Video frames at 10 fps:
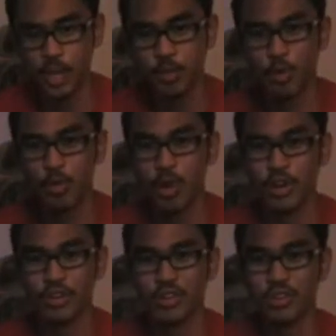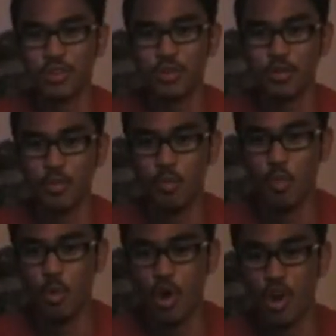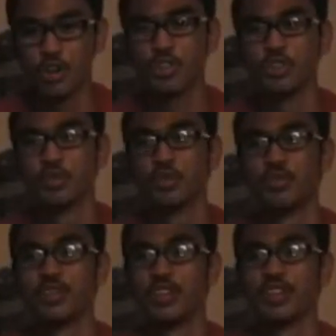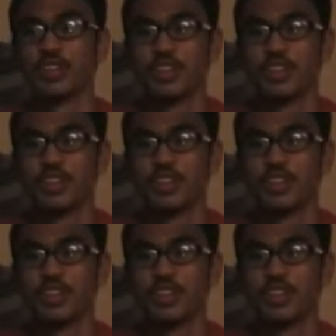number 1 worst movie